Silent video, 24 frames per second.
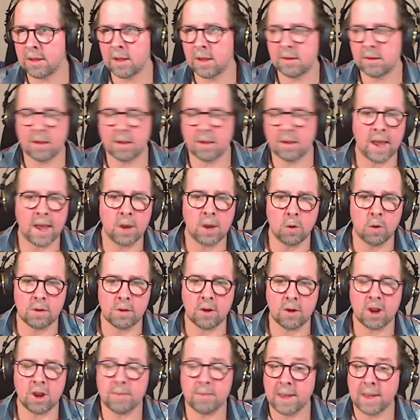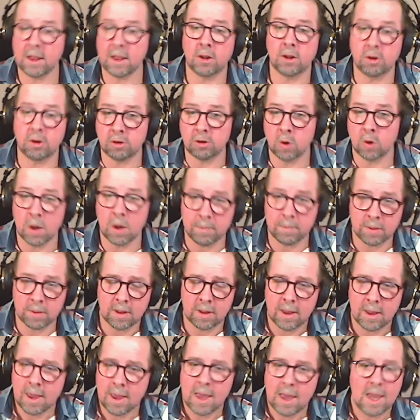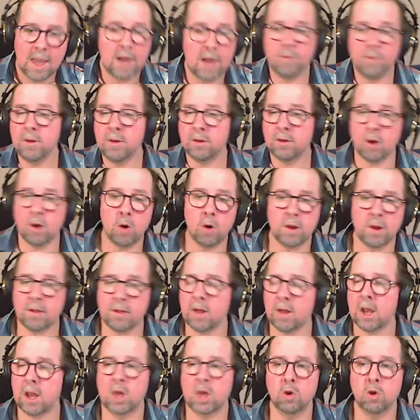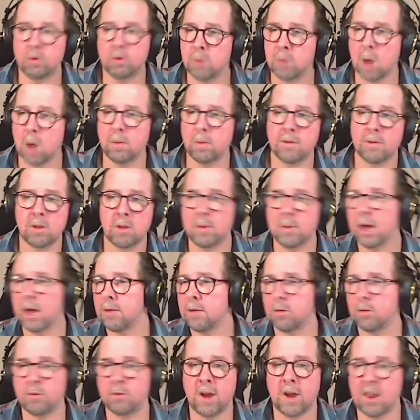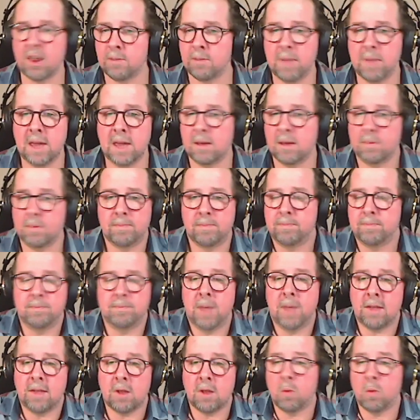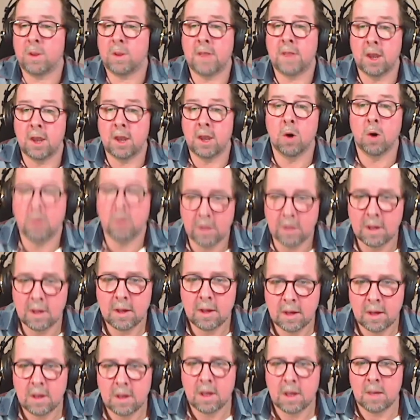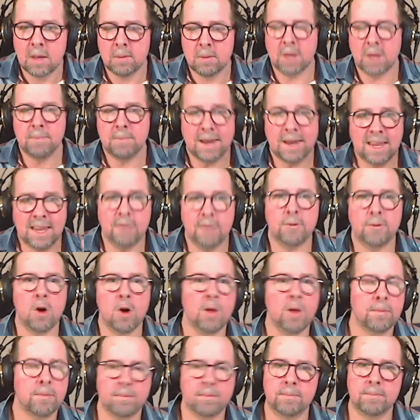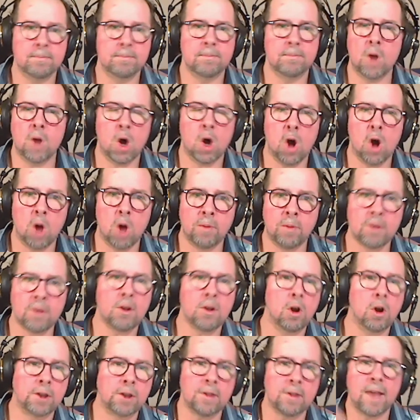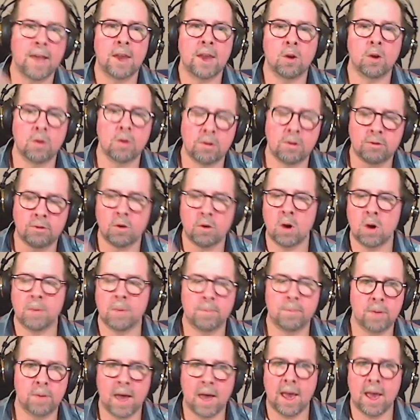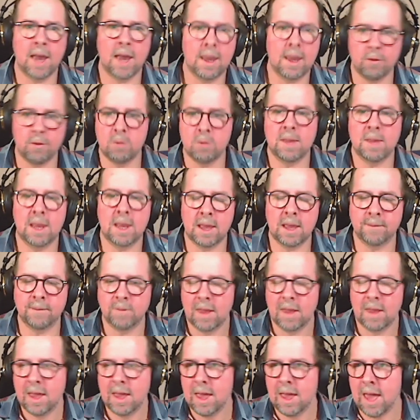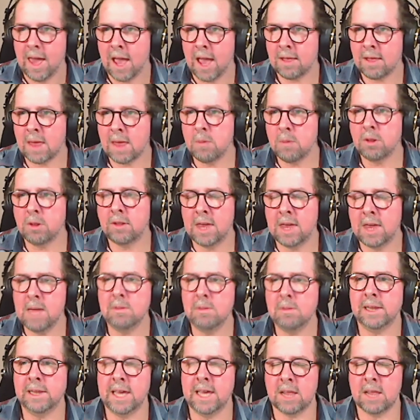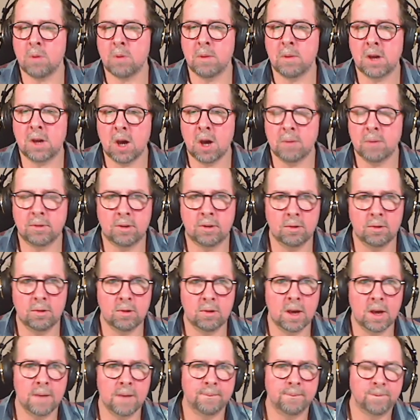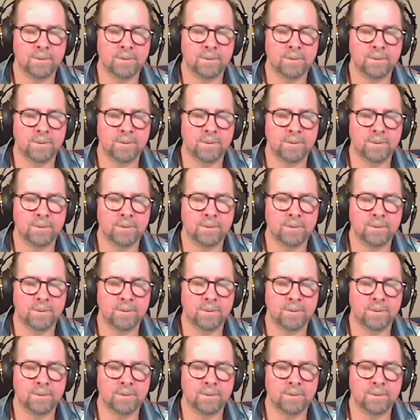design owners are expected to show up. If they don't, it's not a huge problem. Someone else will try to speak based on what they know. But by default, almost all design owners show up at every meeting. And same with team leads. When we come to